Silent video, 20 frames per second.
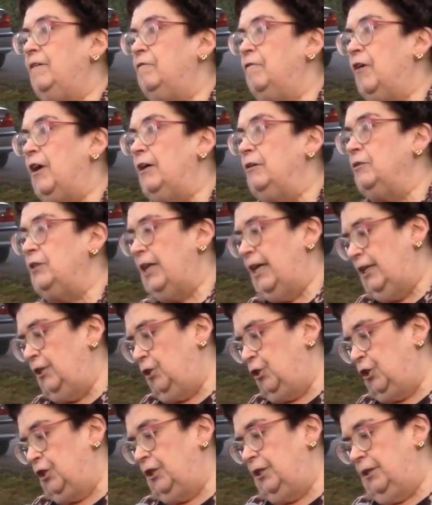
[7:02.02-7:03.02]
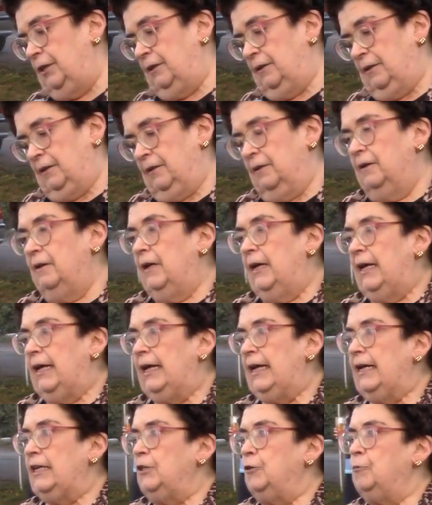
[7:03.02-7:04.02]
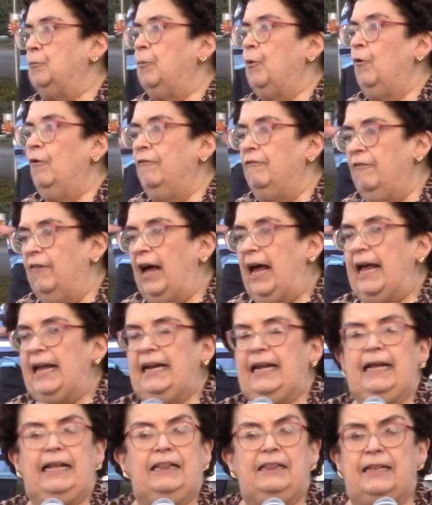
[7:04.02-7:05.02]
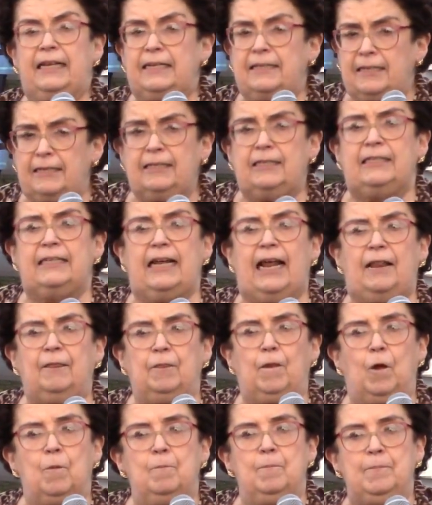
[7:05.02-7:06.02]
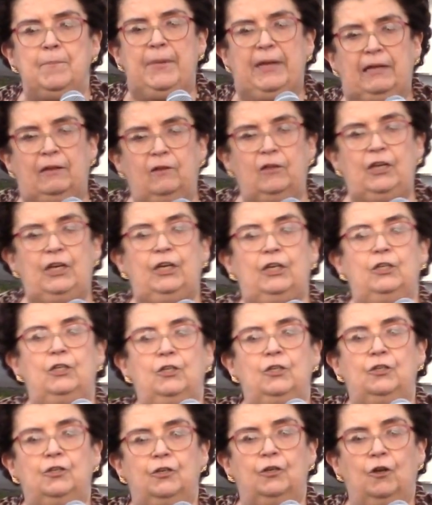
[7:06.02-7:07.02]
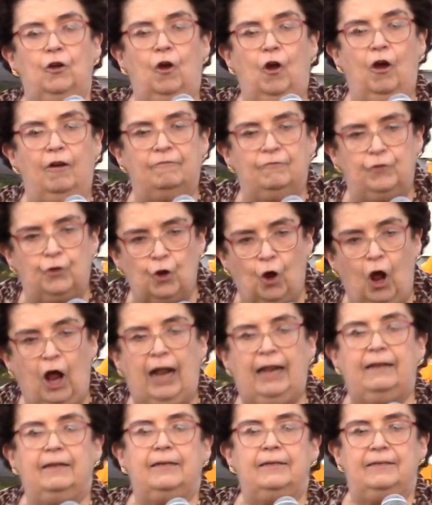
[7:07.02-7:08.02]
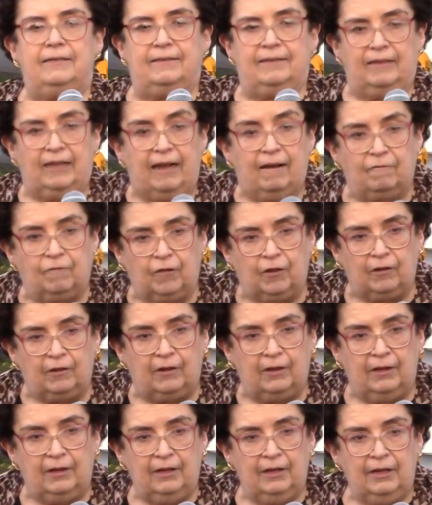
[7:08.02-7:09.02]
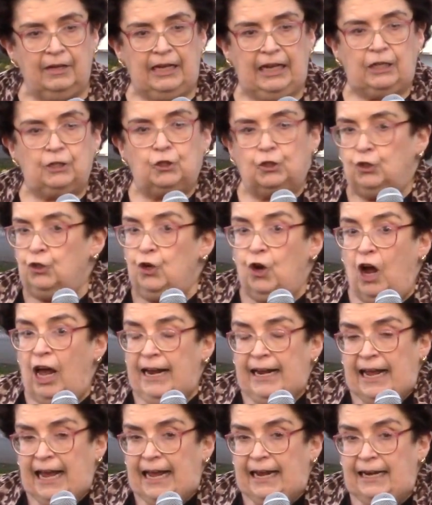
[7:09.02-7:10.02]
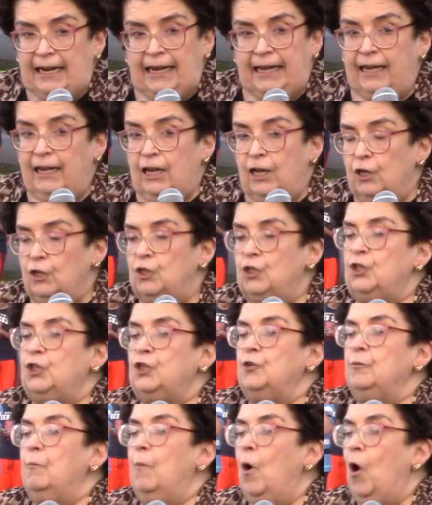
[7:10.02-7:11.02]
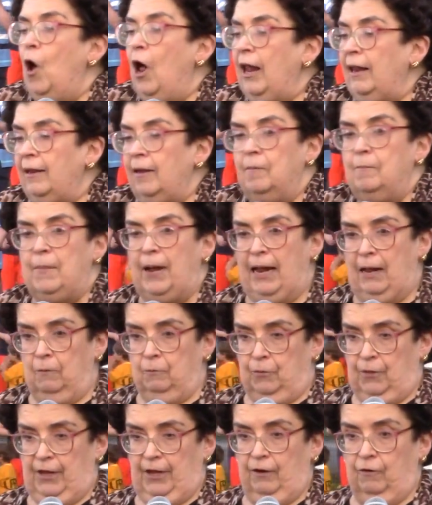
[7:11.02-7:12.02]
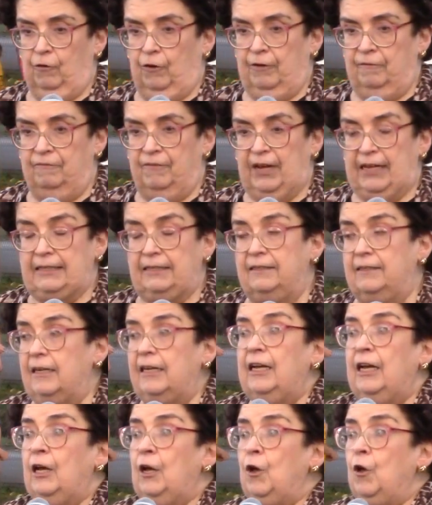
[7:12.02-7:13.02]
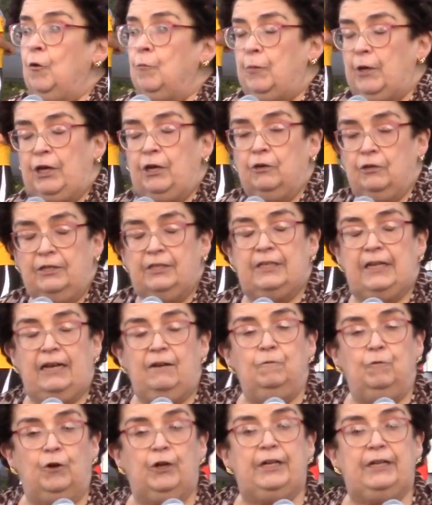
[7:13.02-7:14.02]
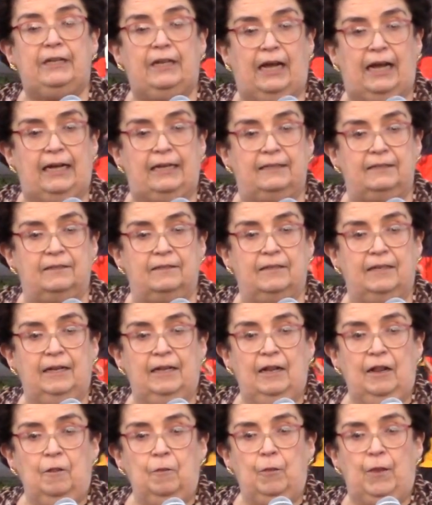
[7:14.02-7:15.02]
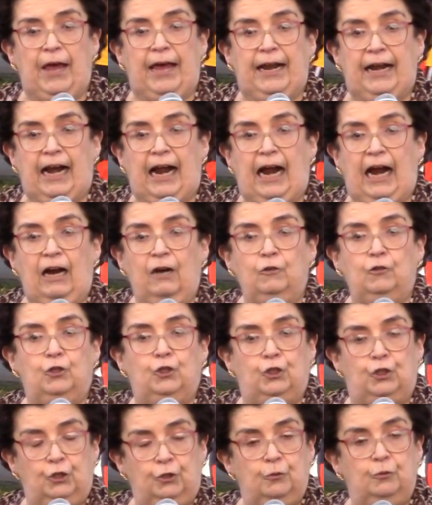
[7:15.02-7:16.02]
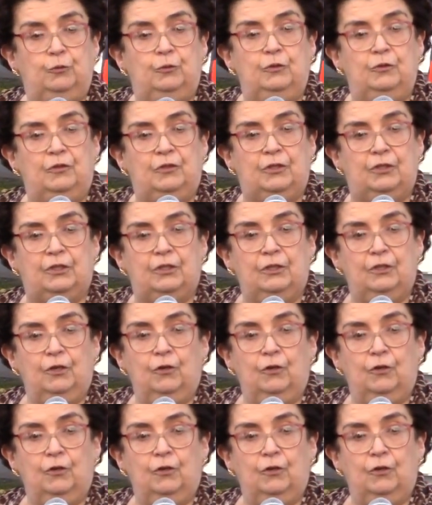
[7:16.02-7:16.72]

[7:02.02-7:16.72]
Foundation is providing, this is at the millions of dollars level. It's not any small amount they're investing, because they realize that our students,